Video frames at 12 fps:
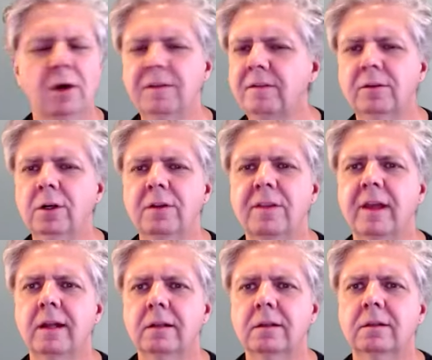i never heard of
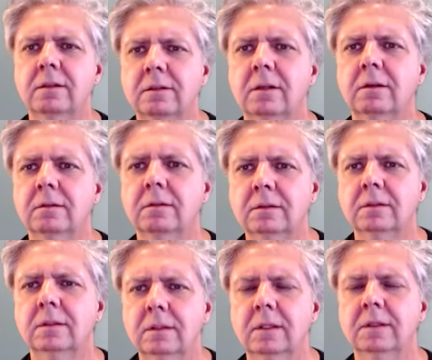that. So
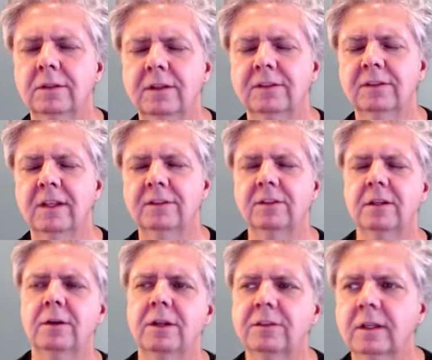it's, it's, it's
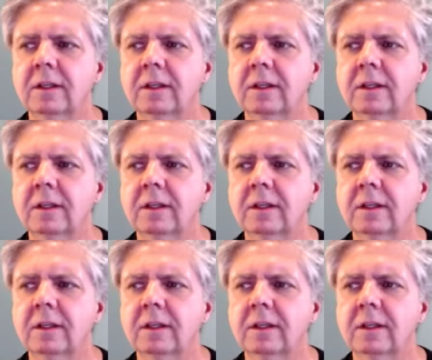interesting. Yeah,